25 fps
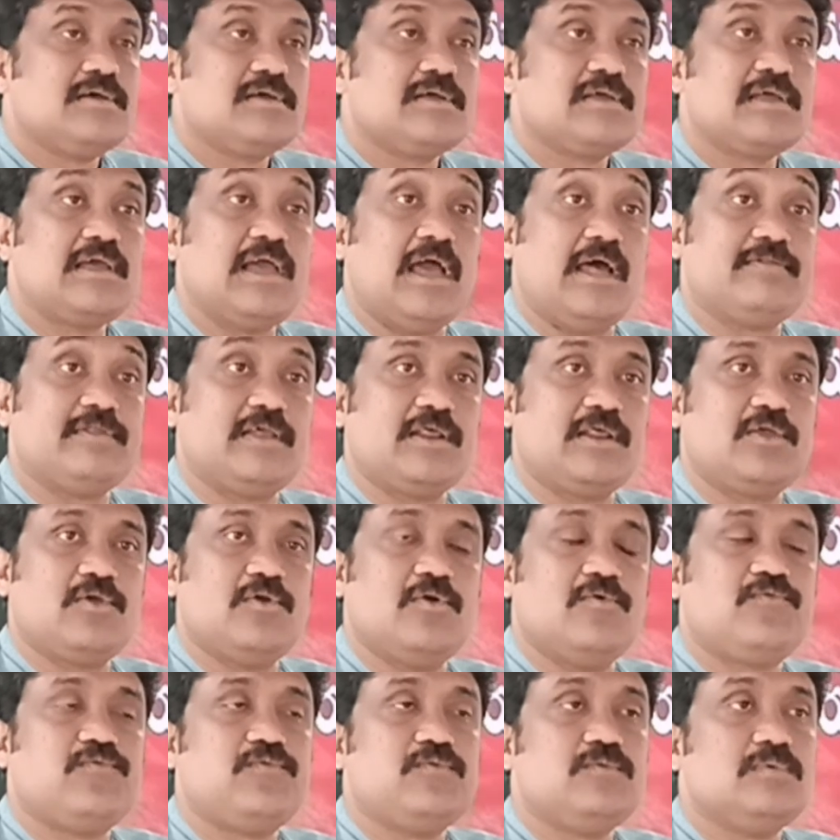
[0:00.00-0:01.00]
gathering
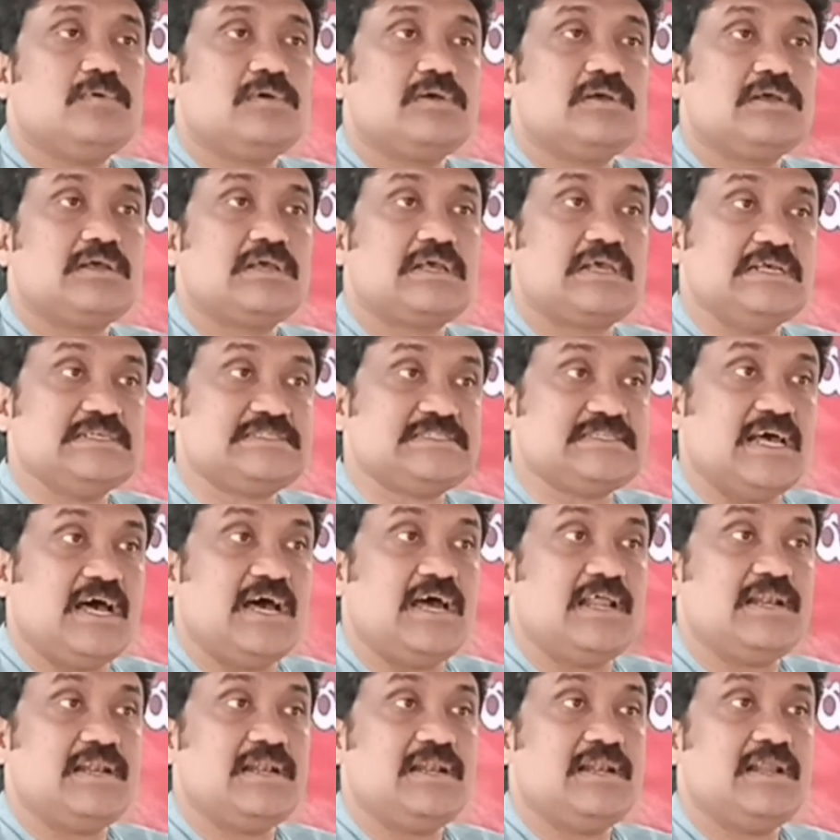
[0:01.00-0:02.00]
of
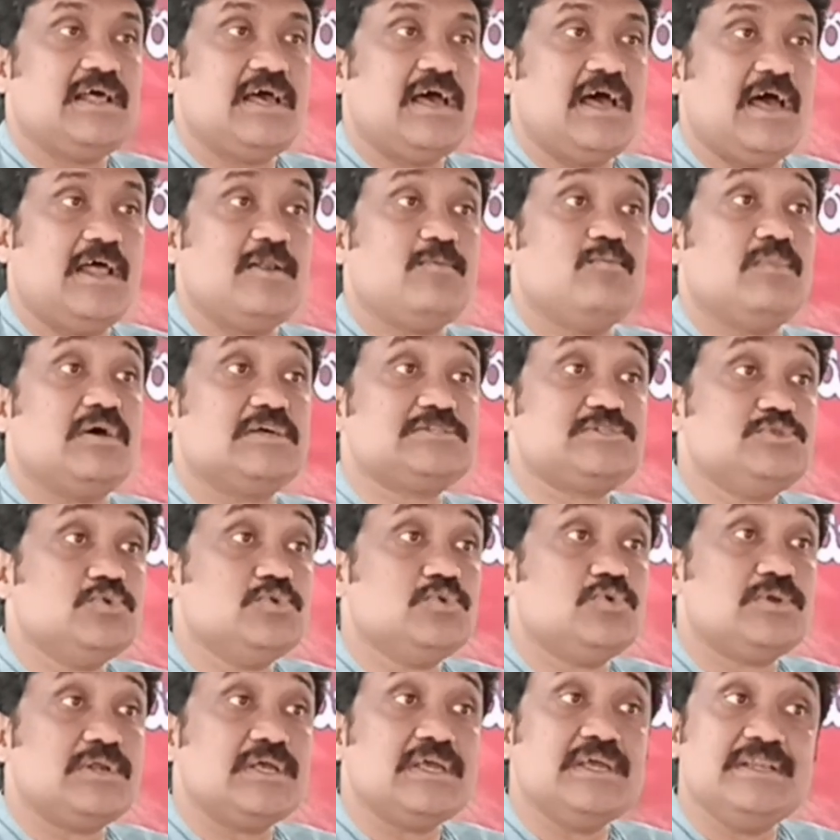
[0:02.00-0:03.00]
Kisan and
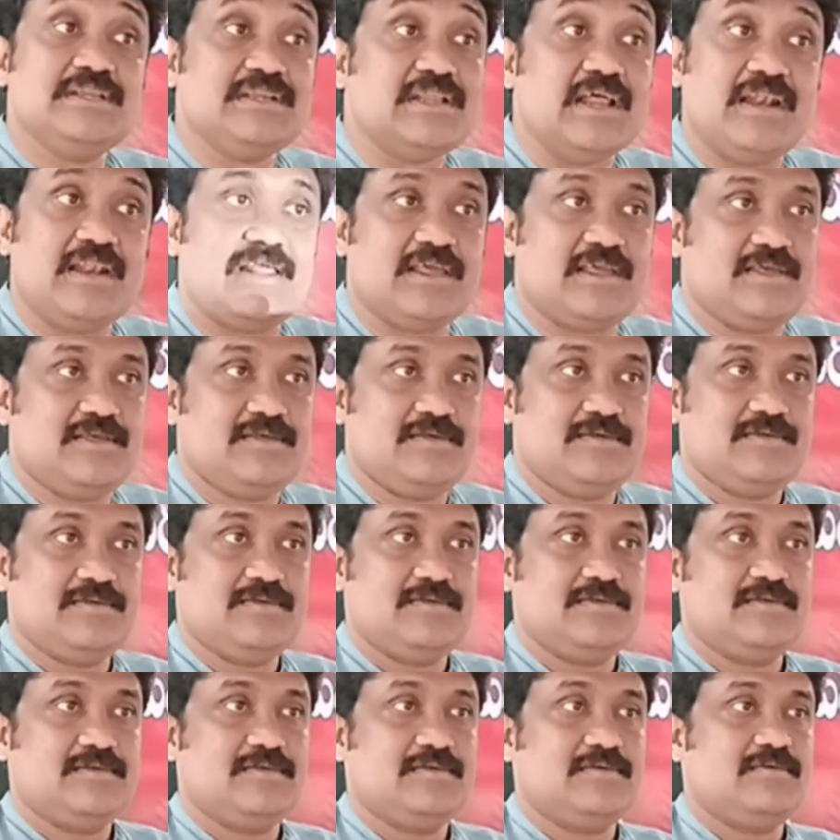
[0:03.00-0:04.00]
Mazdoor in Delhi.
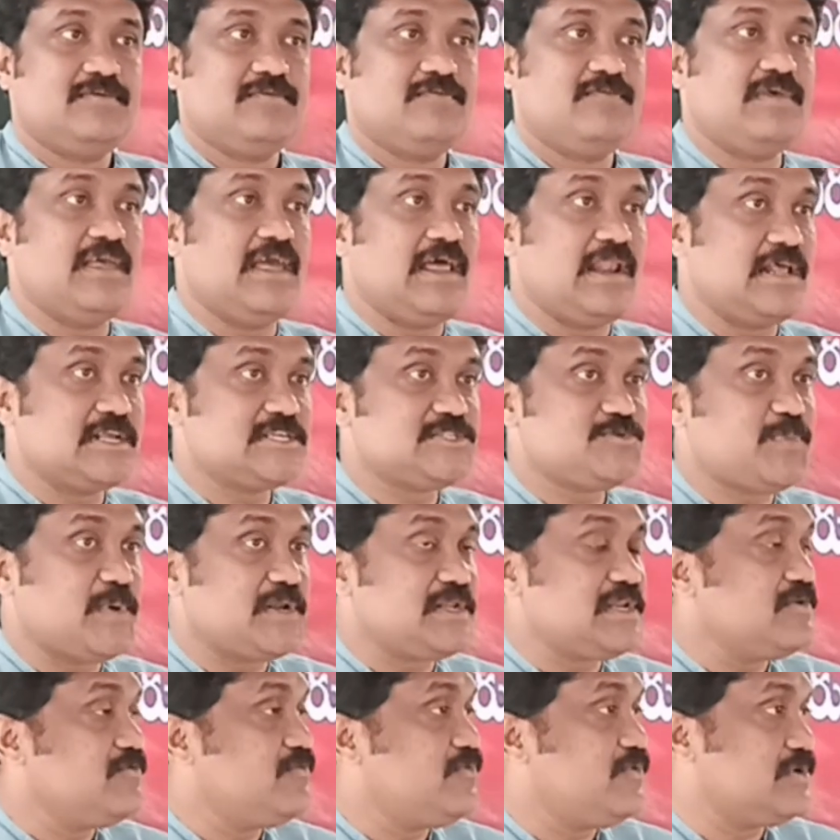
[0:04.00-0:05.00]
We are
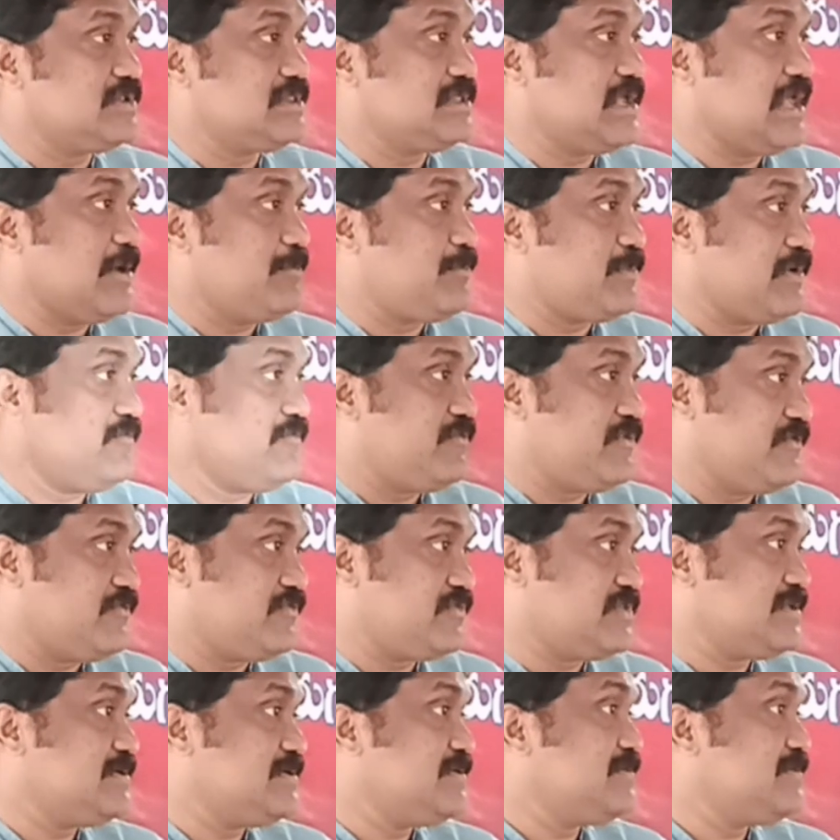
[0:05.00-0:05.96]
expecting for the April 5th.